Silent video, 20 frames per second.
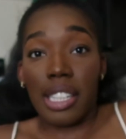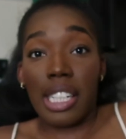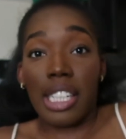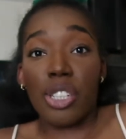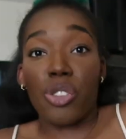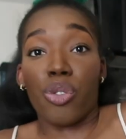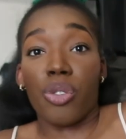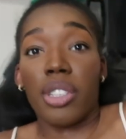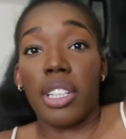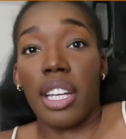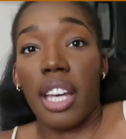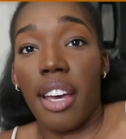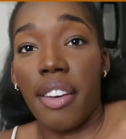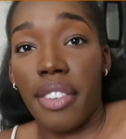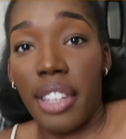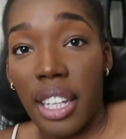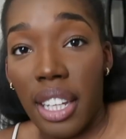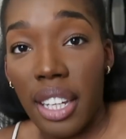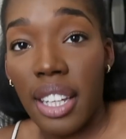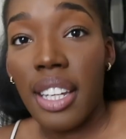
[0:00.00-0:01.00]
like. It's really
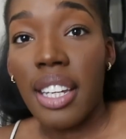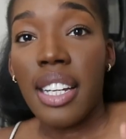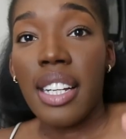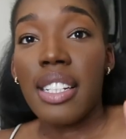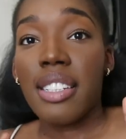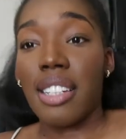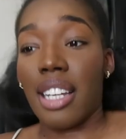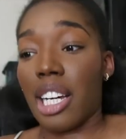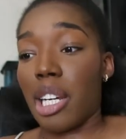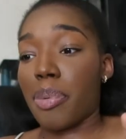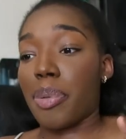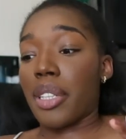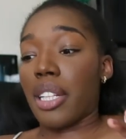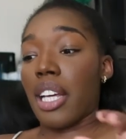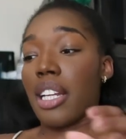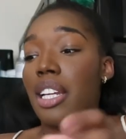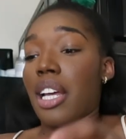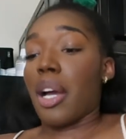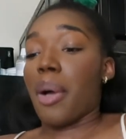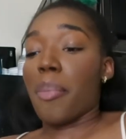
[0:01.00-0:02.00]
heavy, so I gotta put
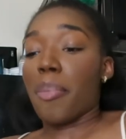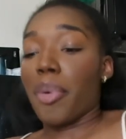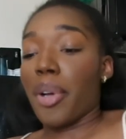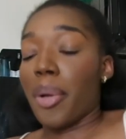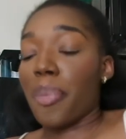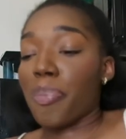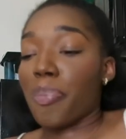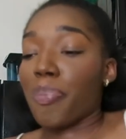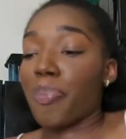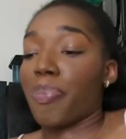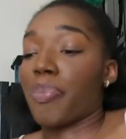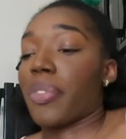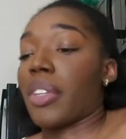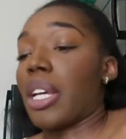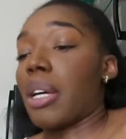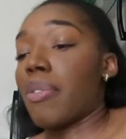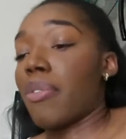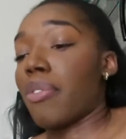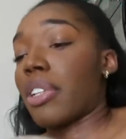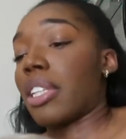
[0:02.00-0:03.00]
that down. But
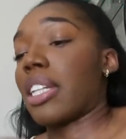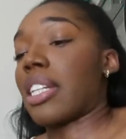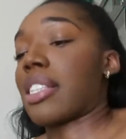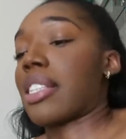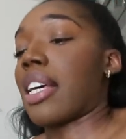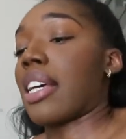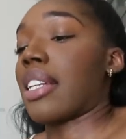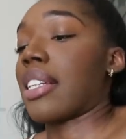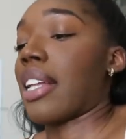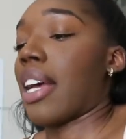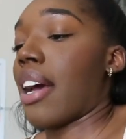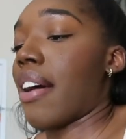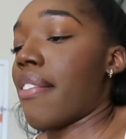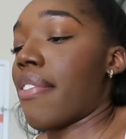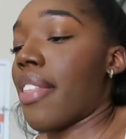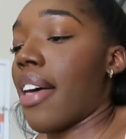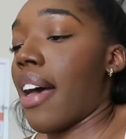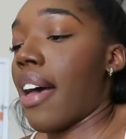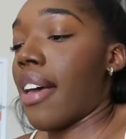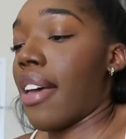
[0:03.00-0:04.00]
I'm really excited to have
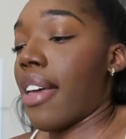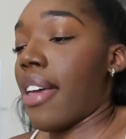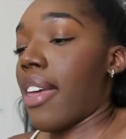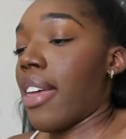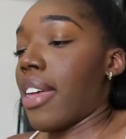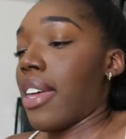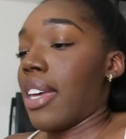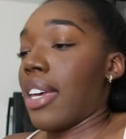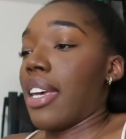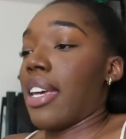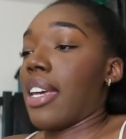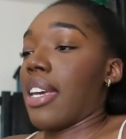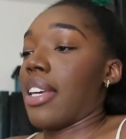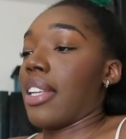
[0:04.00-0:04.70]
that.